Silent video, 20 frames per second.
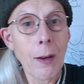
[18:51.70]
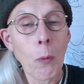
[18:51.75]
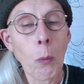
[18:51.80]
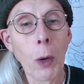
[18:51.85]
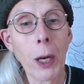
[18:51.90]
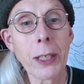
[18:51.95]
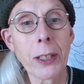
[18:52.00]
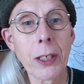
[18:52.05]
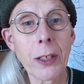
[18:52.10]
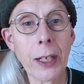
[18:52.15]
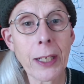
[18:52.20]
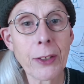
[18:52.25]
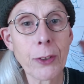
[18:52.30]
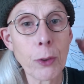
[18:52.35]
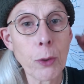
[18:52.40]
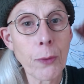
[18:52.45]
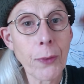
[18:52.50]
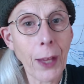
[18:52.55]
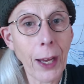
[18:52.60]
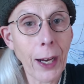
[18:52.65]
Why did I
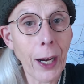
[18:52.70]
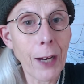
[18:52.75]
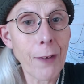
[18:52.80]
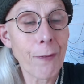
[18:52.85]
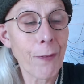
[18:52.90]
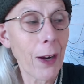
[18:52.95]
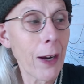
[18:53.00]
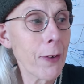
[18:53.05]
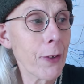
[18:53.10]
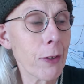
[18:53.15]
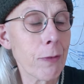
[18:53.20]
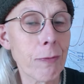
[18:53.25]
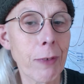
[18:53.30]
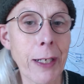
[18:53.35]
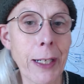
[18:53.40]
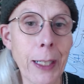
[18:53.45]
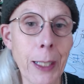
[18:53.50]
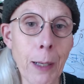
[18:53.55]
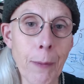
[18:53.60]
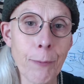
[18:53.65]
do that? I found it
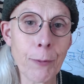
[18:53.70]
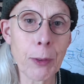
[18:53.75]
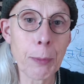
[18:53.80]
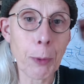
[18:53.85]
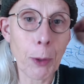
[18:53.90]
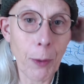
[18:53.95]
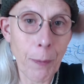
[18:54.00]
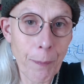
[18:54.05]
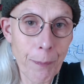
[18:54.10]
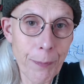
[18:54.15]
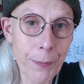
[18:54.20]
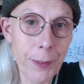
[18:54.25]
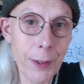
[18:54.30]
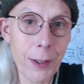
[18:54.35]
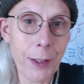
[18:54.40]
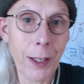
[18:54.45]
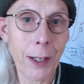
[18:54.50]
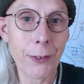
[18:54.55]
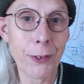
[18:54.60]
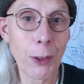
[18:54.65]
really comfortable.
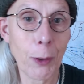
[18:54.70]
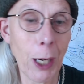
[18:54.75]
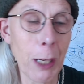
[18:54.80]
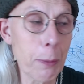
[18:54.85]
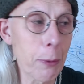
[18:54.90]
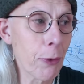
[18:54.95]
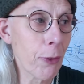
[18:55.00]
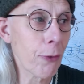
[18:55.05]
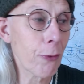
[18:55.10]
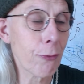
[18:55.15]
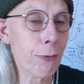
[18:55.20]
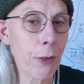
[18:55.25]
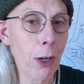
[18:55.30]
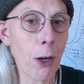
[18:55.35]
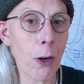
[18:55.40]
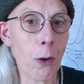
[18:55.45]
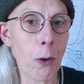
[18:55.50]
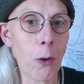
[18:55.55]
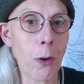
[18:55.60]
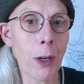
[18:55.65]
So I would
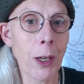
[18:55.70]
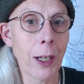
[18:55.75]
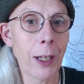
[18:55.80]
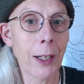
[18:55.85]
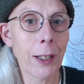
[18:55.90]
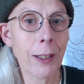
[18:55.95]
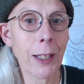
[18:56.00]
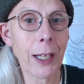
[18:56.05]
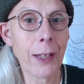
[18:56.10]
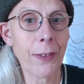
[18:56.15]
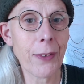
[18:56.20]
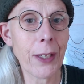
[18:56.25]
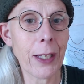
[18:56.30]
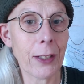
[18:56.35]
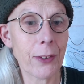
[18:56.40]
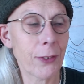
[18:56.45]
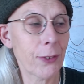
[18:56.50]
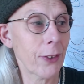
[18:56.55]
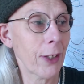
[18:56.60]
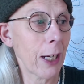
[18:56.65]
throw like
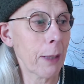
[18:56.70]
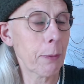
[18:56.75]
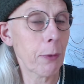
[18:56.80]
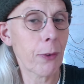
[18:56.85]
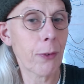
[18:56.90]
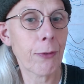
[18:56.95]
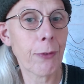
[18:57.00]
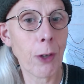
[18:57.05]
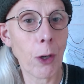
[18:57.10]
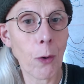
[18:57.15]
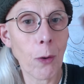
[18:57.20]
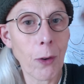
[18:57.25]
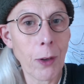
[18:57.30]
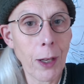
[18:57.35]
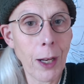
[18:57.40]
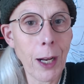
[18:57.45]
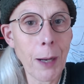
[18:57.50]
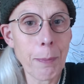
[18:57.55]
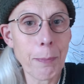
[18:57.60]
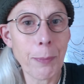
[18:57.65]
this. I would throw
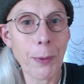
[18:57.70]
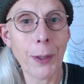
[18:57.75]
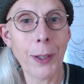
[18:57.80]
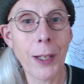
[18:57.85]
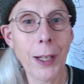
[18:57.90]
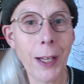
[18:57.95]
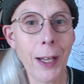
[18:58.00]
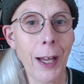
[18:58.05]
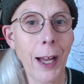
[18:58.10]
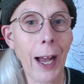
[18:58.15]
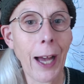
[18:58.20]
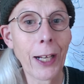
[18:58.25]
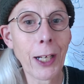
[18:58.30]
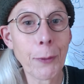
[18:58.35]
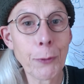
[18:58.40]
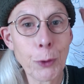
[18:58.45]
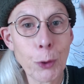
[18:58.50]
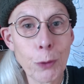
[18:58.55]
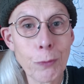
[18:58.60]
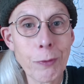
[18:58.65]
up and
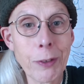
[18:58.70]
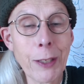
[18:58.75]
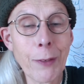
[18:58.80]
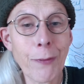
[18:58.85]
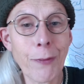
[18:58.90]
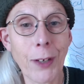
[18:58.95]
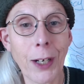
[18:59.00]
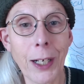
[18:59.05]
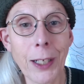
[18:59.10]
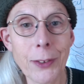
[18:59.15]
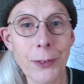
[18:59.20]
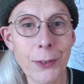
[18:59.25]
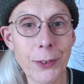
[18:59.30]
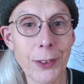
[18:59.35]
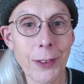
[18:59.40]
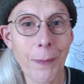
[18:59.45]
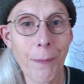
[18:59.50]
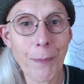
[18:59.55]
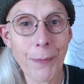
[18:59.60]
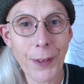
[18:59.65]
I'd do it really
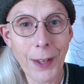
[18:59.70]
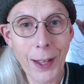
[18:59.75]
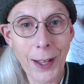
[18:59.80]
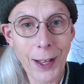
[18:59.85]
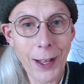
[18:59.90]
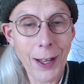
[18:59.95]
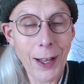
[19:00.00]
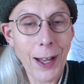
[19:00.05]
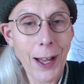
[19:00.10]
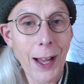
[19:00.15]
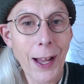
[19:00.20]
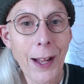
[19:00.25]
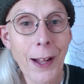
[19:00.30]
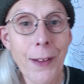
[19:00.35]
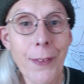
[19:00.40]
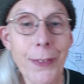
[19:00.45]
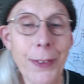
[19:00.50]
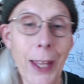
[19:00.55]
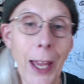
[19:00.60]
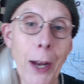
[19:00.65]
fast.
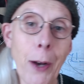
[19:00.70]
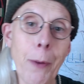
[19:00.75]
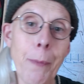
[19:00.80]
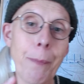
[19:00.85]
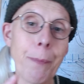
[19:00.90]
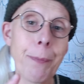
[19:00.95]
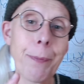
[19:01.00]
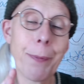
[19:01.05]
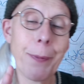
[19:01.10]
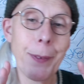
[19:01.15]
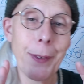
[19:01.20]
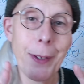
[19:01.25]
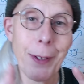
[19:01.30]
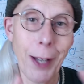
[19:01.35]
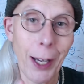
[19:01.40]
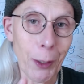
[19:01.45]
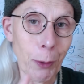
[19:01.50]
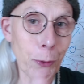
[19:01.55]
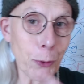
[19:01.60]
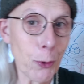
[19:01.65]
Now,
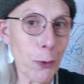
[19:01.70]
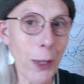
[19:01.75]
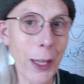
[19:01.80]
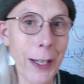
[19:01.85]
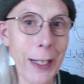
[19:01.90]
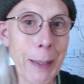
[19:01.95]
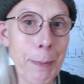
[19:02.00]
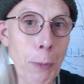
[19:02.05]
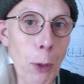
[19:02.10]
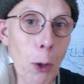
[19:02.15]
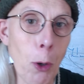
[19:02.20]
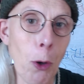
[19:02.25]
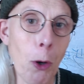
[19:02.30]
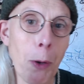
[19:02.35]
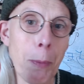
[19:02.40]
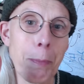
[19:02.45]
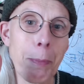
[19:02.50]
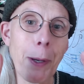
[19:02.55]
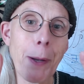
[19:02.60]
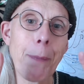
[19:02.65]
I don't do that
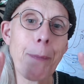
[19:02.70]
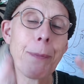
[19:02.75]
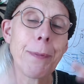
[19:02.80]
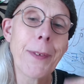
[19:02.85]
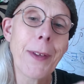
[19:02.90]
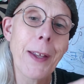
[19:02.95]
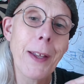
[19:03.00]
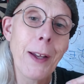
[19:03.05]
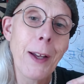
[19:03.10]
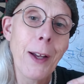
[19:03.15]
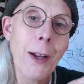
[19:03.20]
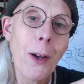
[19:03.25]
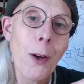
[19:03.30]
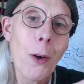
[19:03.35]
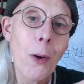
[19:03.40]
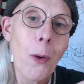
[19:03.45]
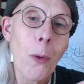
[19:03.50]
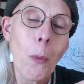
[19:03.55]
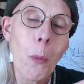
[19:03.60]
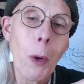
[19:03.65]
anymore, but
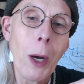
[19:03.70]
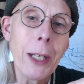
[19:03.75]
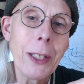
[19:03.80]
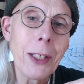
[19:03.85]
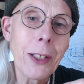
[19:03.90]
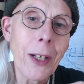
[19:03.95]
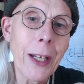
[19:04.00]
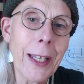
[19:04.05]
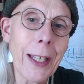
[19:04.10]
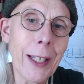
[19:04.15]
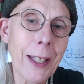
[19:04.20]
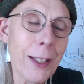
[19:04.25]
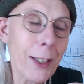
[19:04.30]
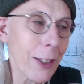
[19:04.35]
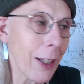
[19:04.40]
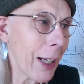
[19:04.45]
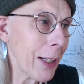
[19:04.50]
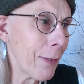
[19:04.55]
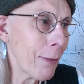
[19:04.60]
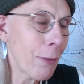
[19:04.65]
why did I
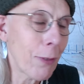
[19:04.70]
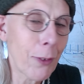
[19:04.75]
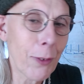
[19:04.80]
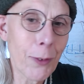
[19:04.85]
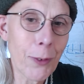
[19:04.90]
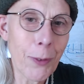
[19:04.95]
kind of